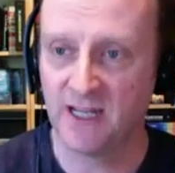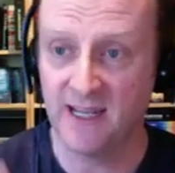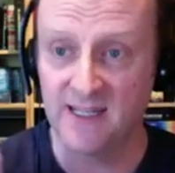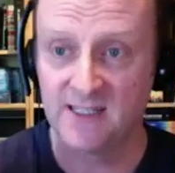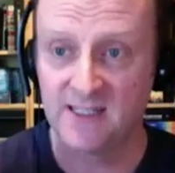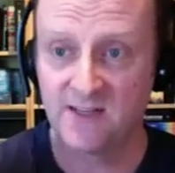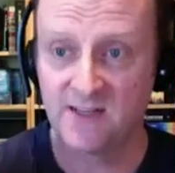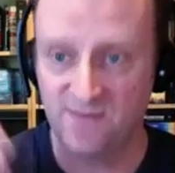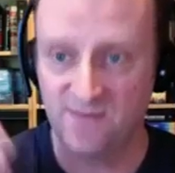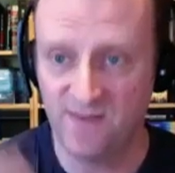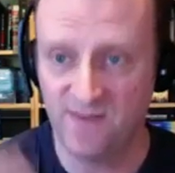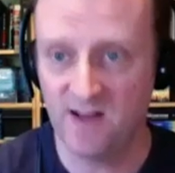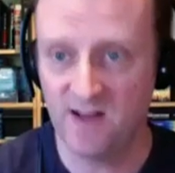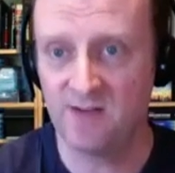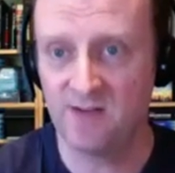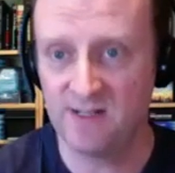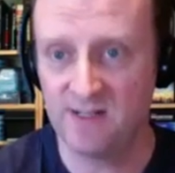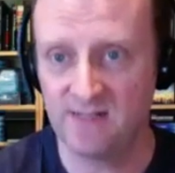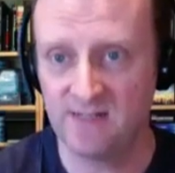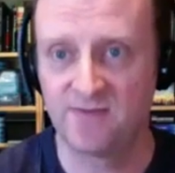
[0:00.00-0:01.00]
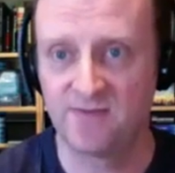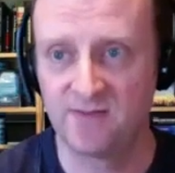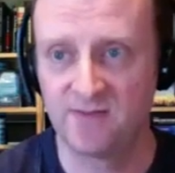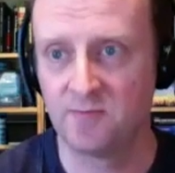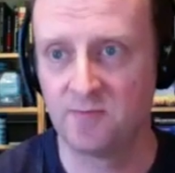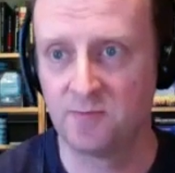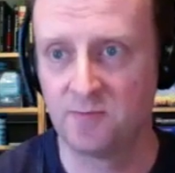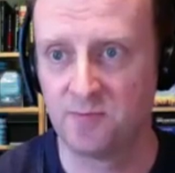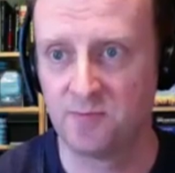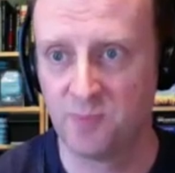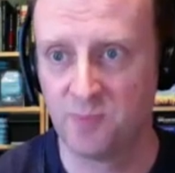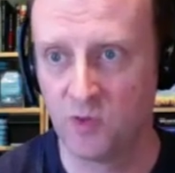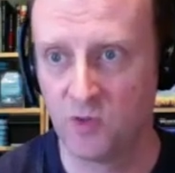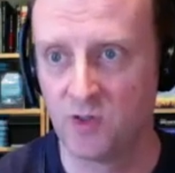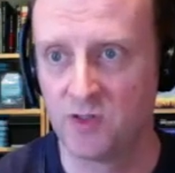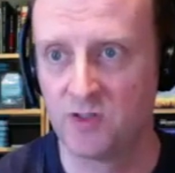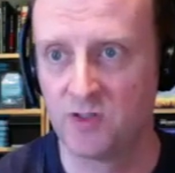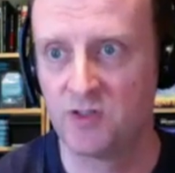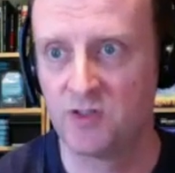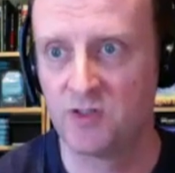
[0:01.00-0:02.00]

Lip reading: it's a very different book